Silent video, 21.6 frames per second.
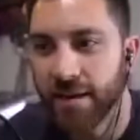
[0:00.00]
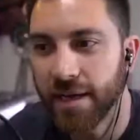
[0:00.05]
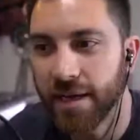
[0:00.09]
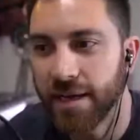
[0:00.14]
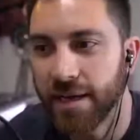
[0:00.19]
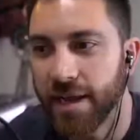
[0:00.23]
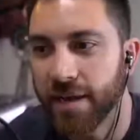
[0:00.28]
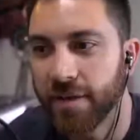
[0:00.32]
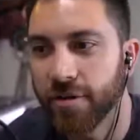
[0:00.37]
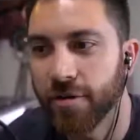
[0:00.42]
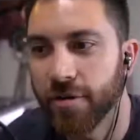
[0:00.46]

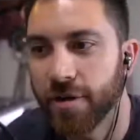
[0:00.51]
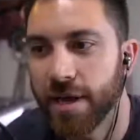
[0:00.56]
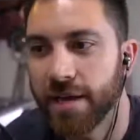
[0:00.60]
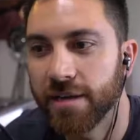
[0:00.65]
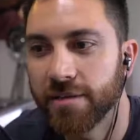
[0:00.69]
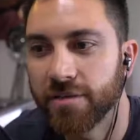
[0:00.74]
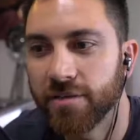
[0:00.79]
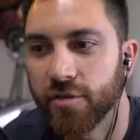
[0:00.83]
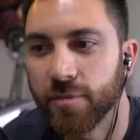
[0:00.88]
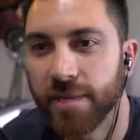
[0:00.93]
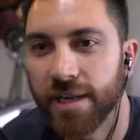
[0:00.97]
editor edit
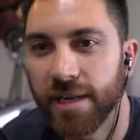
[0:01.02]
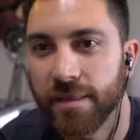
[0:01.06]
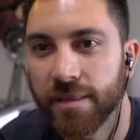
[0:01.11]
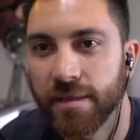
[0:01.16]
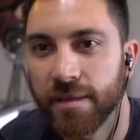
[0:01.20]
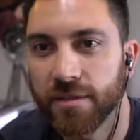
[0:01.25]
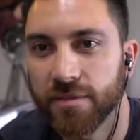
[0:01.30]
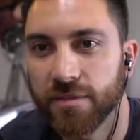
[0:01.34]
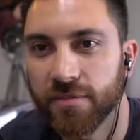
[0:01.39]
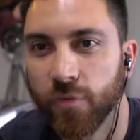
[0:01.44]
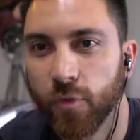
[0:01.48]
too many
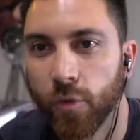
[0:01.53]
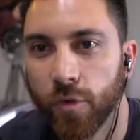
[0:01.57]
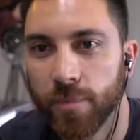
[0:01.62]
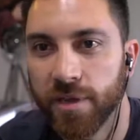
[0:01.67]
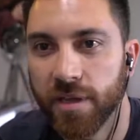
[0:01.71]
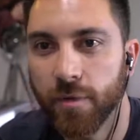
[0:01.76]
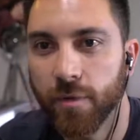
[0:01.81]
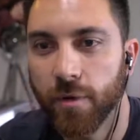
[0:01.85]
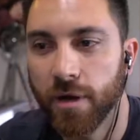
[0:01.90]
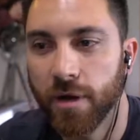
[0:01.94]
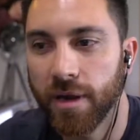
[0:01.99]
things for
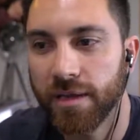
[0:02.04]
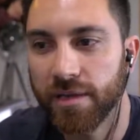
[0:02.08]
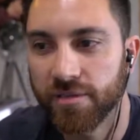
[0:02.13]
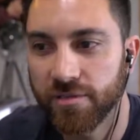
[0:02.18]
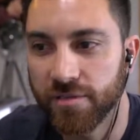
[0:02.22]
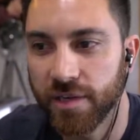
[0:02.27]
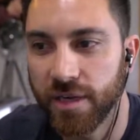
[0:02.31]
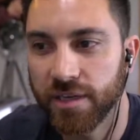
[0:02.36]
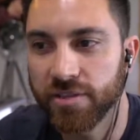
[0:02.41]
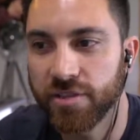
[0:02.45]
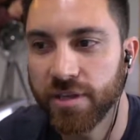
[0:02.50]
me, where
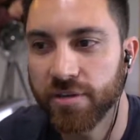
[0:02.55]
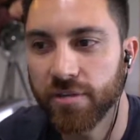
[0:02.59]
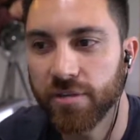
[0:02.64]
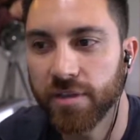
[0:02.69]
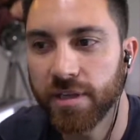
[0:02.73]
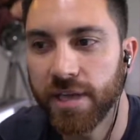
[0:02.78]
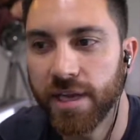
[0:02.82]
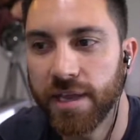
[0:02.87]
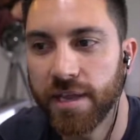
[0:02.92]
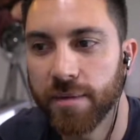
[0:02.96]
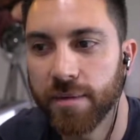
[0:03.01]
I
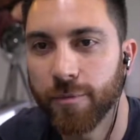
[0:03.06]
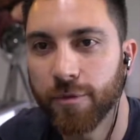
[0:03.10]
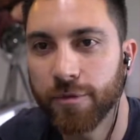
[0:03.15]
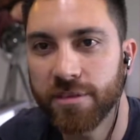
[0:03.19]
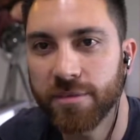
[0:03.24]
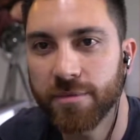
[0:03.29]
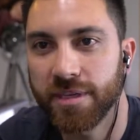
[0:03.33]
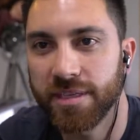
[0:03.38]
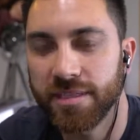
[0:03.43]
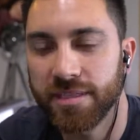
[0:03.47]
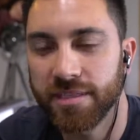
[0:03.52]
generally edit most of
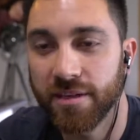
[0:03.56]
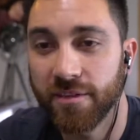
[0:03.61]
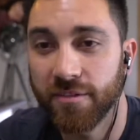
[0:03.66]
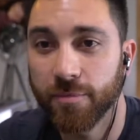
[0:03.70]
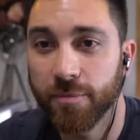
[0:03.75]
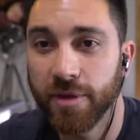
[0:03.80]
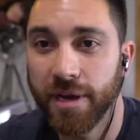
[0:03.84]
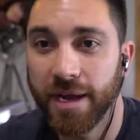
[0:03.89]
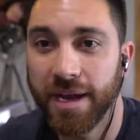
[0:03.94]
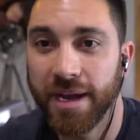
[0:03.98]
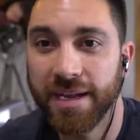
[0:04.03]
my stuff,
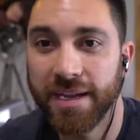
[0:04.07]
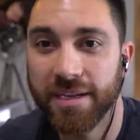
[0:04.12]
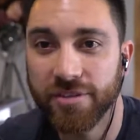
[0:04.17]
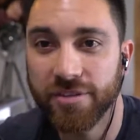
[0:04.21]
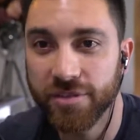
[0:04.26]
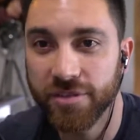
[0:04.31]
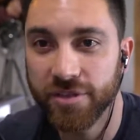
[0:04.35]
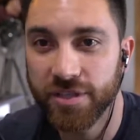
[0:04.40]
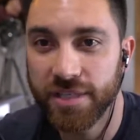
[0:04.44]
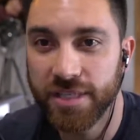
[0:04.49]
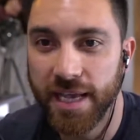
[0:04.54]
but I
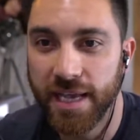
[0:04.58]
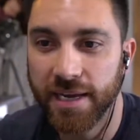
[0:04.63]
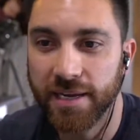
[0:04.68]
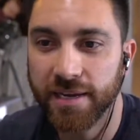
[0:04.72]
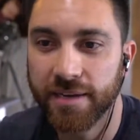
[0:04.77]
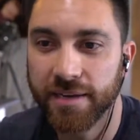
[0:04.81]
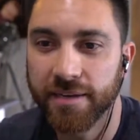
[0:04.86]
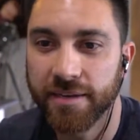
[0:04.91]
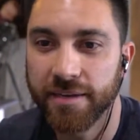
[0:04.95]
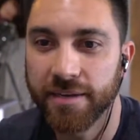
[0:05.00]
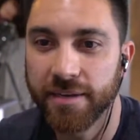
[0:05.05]
actually just
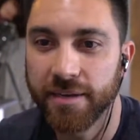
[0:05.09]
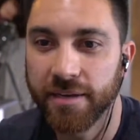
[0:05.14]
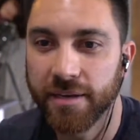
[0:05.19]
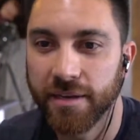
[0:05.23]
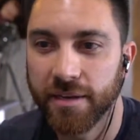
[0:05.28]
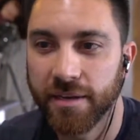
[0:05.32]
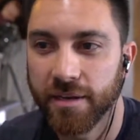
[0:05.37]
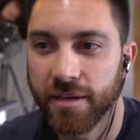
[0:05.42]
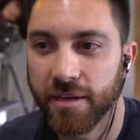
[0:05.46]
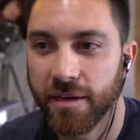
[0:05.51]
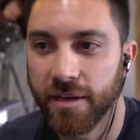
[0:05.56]
edited
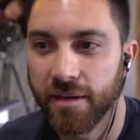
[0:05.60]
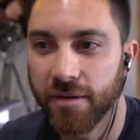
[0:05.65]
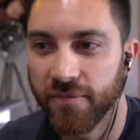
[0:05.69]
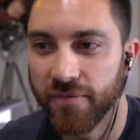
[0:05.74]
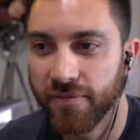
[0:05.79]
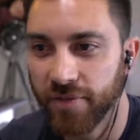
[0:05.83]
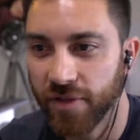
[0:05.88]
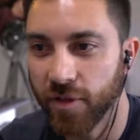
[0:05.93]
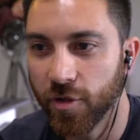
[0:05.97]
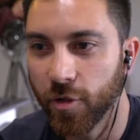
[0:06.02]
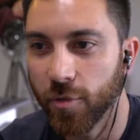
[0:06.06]
a
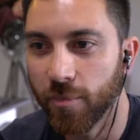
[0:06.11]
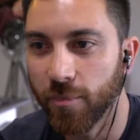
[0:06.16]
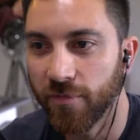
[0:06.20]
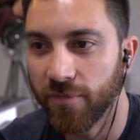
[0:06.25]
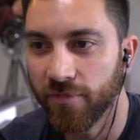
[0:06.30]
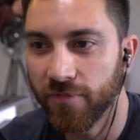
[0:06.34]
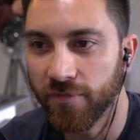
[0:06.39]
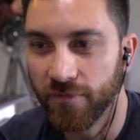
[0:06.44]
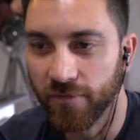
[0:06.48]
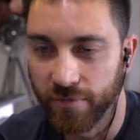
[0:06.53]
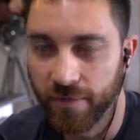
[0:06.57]
film.
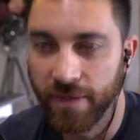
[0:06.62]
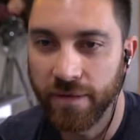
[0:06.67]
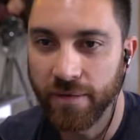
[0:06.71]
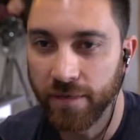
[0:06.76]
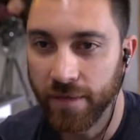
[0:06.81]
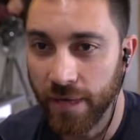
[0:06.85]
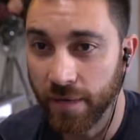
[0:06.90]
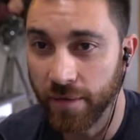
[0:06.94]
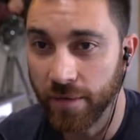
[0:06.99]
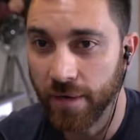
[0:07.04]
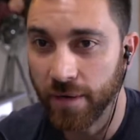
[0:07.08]

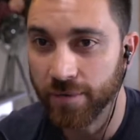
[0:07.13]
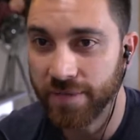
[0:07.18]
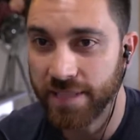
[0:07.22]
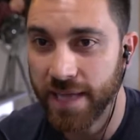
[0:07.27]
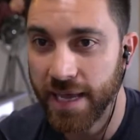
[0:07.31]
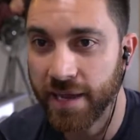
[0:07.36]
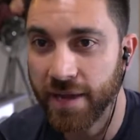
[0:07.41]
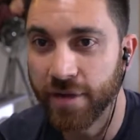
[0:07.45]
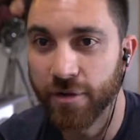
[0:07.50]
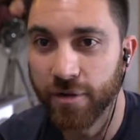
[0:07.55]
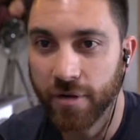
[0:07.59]
I was the
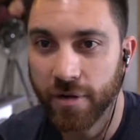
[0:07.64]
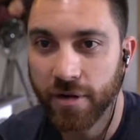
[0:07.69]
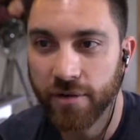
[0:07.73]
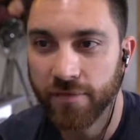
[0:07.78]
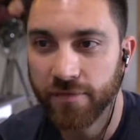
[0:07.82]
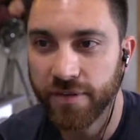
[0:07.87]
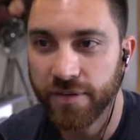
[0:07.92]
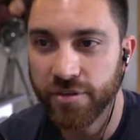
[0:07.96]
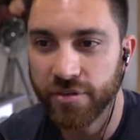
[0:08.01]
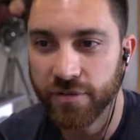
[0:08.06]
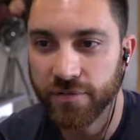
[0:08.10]
editor on a
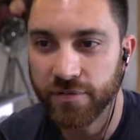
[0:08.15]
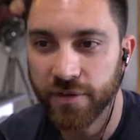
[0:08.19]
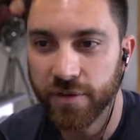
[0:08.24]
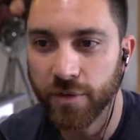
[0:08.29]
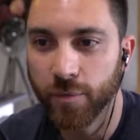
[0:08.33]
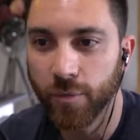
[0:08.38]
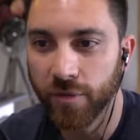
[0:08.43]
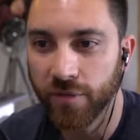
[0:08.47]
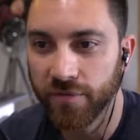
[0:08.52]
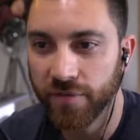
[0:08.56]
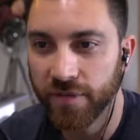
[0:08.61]
feature film
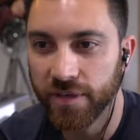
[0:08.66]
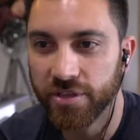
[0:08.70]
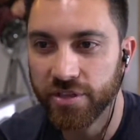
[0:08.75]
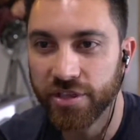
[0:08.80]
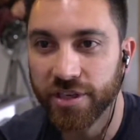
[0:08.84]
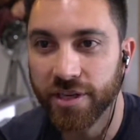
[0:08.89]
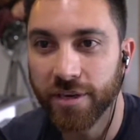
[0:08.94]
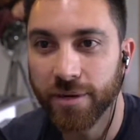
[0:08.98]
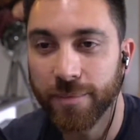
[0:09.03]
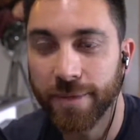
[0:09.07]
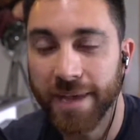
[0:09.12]
we're
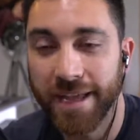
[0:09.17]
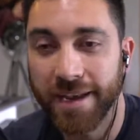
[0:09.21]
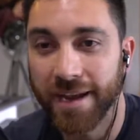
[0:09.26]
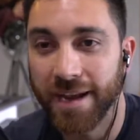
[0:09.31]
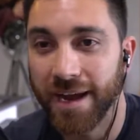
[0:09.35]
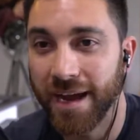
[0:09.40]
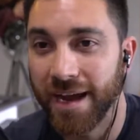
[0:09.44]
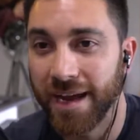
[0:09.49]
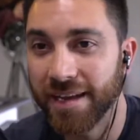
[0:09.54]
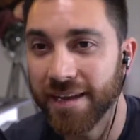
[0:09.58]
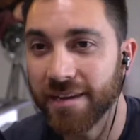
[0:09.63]
finishing up, and
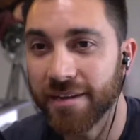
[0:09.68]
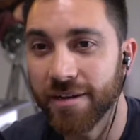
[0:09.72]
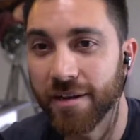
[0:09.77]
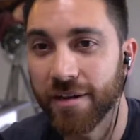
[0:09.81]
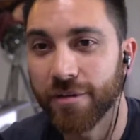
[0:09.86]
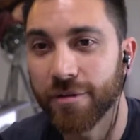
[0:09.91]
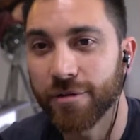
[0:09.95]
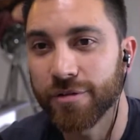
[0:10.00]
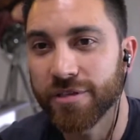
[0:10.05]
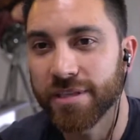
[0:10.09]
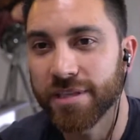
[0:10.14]
I didn't
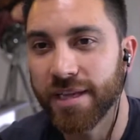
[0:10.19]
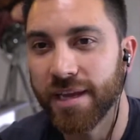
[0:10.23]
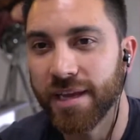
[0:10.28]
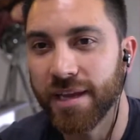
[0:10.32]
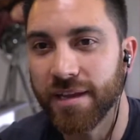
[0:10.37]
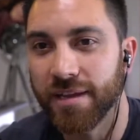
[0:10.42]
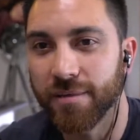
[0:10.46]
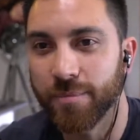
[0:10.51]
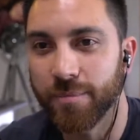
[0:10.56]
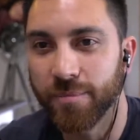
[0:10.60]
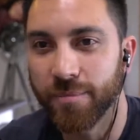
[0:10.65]

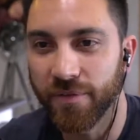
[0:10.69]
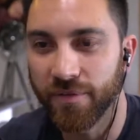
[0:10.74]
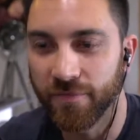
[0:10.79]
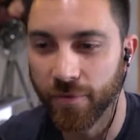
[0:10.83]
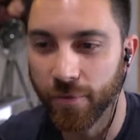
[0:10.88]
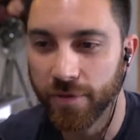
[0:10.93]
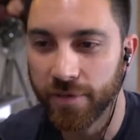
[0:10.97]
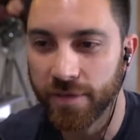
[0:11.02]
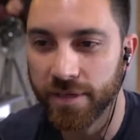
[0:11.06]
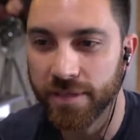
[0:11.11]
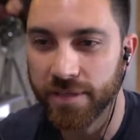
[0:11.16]
understand
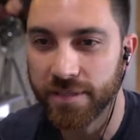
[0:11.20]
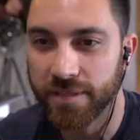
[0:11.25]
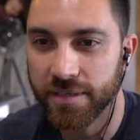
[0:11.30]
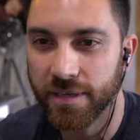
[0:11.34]
before this